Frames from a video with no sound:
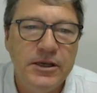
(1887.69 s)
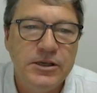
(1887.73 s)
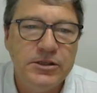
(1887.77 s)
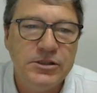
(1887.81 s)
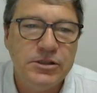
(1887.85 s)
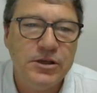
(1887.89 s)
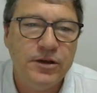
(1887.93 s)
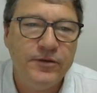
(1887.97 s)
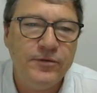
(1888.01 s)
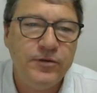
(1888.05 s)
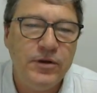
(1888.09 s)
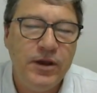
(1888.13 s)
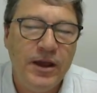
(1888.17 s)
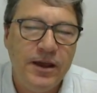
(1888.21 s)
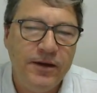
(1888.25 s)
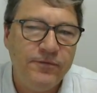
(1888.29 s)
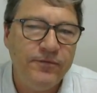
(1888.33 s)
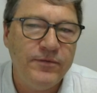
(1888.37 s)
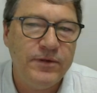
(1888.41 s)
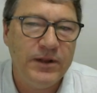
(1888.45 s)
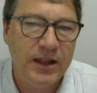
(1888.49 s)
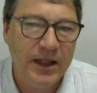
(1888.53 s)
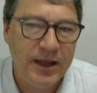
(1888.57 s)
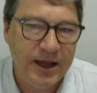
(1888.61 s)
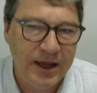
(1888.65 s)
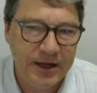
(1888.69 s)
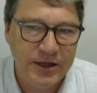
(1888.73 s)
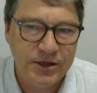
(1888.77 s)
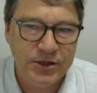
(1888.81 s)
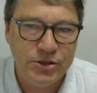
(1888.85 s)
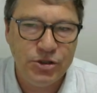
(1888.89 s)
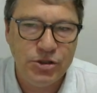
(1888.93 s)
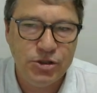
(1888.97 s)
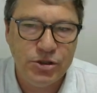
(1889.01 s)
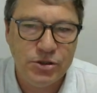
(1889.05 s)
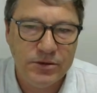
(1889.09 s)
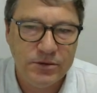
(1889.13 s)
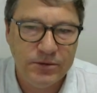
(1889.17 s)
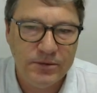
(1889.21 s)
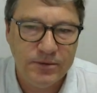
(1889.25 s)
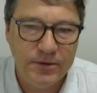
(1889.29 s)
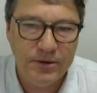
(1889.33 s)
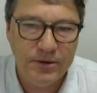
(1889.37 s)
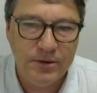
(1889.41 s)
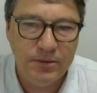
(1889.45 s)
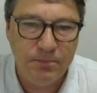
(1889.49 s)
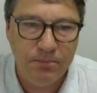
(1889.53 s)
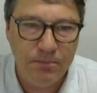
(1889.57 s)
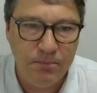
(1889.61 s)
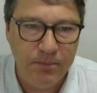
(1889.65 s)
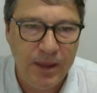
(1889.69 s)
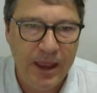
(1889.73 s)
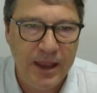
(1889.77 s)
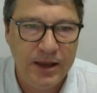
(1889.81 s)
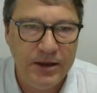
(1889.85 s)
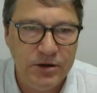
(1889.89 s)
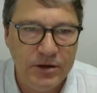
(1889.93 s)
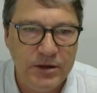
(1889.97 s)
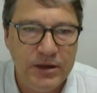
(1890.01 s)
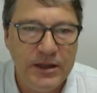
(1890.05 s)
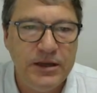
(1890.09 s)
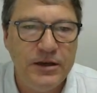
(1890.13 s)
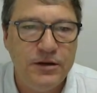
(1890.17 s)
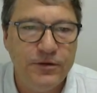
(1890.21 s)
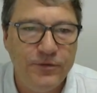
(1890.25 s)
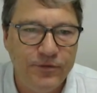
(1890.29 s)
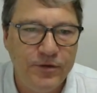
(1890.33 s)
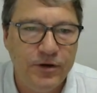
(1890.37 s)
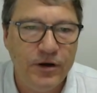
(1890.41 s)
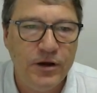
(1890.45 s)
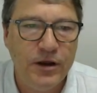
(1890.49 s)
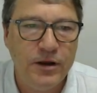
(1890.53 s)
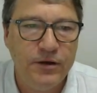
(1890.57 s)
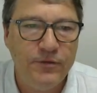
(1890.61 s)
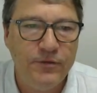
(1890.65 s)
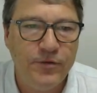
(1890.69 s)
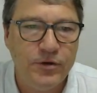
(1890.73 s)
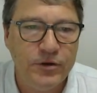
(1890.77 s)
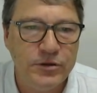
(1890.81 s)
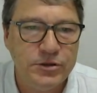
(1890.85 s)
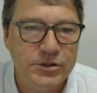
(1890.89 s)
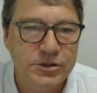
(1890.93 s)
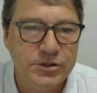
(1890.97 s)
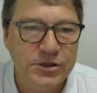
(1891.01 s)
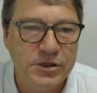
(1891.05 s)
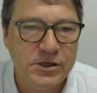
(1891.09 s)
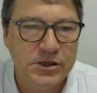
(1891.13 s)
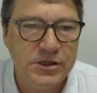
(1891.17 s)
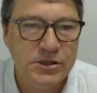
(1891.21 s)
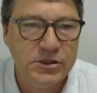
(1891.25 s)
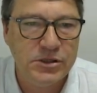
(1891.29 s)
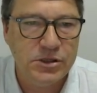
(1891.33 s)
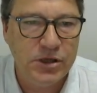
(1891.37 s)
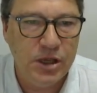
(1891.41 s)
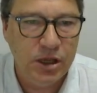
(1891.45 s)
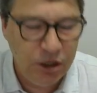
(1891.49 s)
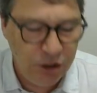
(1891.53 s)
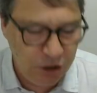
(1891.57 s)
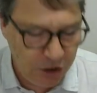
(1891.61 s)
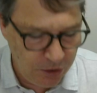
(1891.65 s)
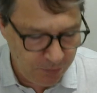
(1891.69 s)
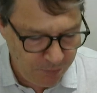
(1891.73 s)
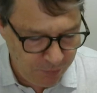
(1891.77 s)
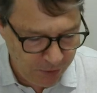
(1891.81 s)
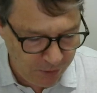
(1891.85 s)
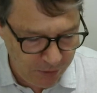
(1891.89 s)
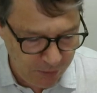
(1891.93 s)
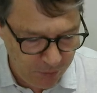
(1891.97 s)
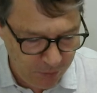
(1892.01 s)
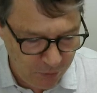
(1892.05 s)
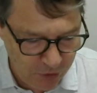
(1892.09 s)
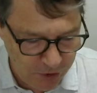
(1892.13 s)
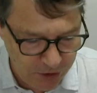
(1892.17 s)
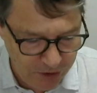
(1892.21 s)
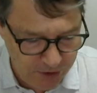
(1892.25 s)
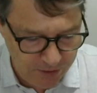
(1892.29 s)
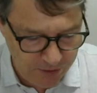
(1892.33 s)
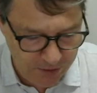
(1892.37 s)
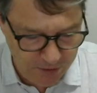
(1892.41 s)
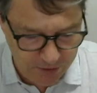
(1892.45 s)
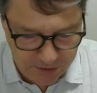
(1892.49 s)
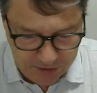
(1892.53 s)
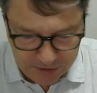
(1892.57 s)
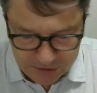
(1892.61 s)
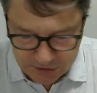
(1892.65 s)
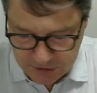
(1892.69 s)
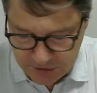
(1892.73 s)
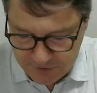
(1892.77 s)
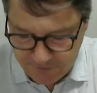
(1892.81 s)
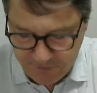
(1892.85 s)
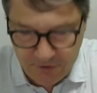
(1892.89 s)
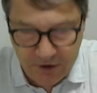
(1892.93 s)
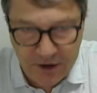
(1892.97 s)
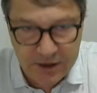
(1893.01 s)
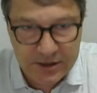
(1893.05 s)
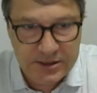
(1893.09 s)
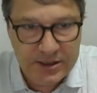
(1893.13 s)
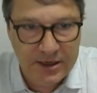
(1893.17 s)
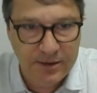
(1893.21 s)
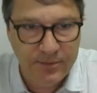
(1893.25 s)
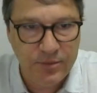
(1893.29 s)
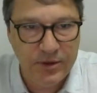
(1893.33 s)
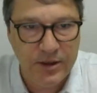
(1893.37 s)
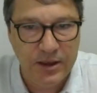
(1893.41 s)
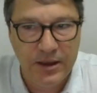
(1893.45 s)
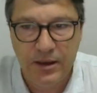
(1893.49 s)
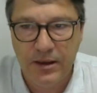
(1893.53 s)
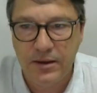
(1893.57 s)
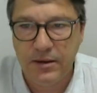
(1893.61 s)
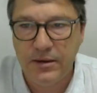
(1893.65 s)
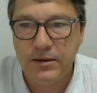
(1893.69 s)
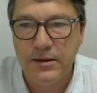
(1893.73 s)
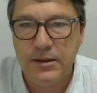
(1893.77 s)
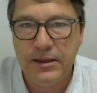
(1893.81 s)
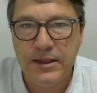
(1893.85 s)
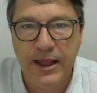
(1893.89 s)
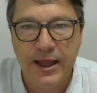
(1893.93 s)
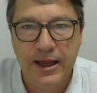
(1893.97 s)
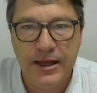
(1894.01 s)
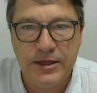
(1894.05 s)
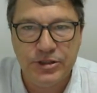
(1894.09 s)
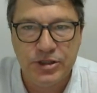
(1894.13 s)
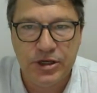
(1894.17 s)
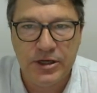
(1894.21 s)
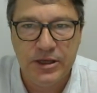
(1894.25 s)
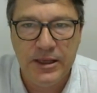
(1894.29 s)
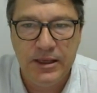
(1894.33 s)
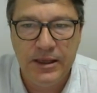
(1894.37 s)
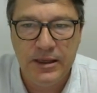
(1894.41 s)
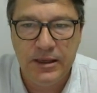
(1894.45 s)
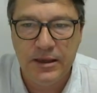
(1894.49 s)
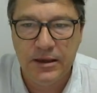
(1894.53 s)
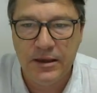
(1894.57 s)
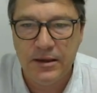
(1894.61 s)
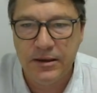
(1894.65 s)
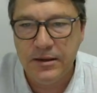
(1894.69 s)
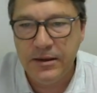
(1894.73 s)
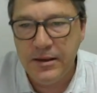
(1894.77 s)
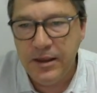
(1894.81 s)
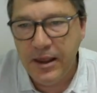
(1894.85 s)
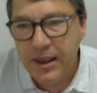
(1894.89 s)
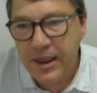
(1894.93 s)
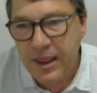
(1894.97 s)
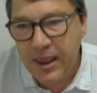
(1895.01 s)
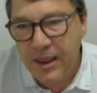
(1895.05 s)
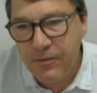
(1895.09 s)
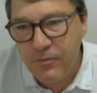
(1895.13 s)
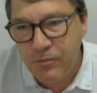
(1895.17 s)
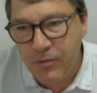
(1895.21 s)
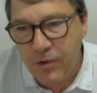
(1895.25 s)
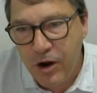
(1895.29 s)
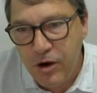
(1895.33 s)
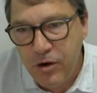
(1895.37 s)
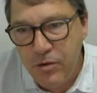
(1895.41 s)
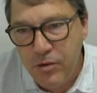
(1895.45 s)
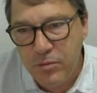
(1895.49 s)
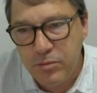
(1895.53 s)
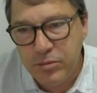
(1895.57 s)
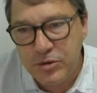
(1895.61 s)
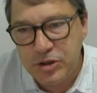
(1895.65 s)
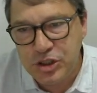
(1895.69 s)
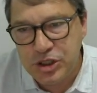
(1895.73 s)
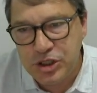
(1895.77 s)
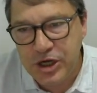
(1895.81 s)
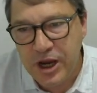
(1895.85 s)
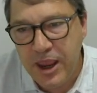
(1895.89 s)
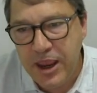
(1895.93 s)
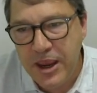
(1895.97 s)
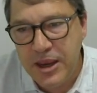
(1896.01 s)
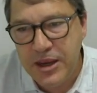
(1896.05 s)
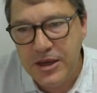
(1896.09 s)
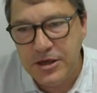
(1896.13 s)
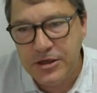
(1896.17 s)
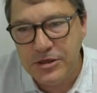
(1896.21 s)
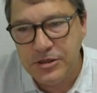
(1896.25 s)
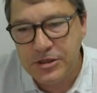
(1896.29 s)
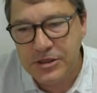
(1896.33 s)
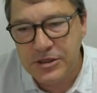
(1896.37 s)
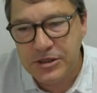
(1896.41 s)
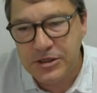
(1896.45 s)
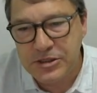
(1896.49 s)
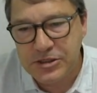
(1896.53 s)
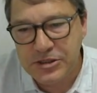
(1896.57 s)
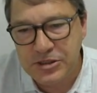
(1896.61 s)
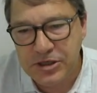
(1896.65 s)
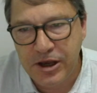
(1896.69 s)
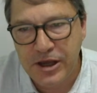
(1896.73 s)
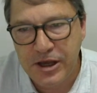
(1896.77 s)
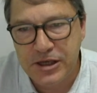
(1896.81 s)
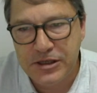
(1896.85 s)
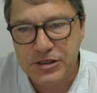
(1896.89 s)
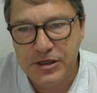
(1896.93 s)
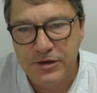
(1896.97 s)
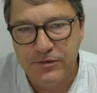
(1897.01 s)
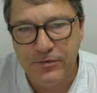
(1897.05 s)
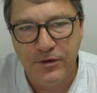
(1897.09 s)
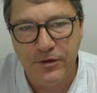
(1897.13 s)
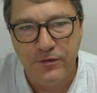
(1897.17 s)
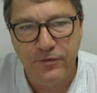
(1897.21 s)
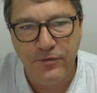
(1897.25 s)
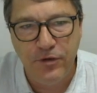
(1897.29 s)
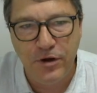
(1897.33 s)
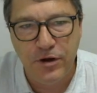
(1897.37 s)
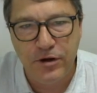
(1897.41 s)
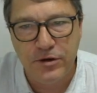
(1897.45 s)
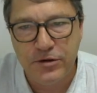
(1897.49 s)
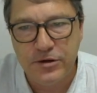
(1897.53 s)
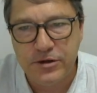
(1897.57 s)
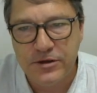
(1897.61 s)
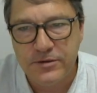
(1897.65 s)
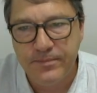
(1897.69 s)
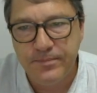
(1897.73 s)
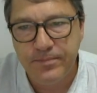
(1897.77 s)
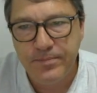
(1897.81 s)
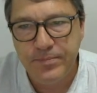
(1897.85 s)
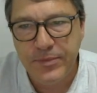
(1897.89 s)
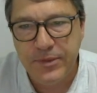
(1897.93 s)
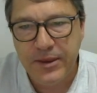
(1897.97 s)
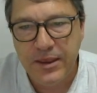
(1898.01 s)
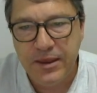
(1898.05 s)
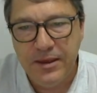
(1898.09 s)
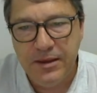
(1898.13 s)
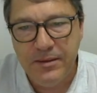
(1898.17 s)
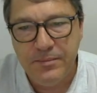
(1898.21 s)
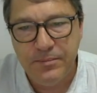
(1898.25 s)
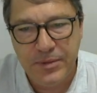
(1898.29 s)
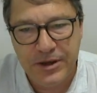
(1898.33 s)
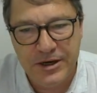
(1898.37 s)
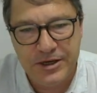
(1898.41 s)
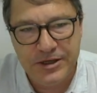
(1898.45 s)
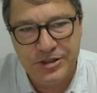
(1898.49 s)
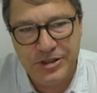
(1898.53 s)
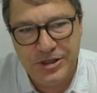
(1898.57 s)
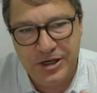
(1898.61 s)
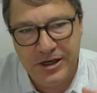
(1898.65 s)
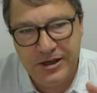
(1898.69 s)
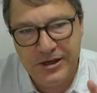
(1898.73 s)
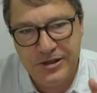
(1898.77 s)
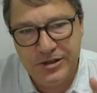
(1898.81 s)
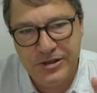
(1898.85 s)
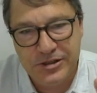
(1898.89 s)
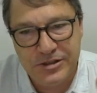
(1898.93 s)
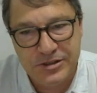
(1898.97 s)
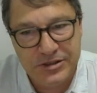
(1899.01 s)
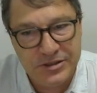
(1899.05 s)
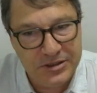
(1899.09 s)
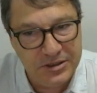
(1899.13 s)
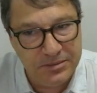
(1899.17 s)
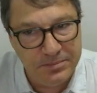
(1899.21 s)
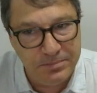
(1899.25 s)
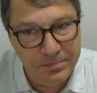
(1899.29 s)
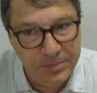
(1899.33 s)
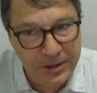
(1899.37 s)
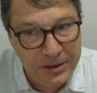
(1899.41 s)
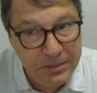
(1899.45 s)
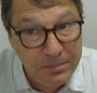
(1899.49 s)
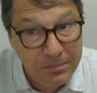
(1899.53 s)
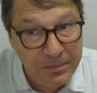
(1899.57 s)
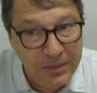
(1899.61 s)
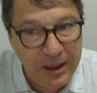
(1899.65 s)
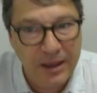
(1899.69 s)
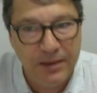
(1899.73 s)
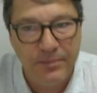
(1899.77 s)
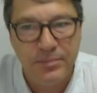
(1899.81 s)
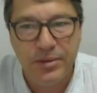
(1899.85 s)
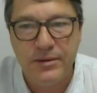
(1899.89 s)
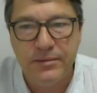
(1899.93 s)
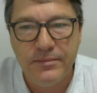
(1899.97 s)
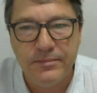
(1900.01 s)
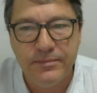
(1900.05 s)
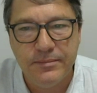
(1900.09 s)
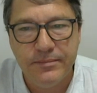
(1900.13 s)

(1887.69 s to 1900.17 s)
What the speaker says: So if you have large manually defined font size, you probably want to define something larger here. It won't change the size of the font, but it changes the bitmap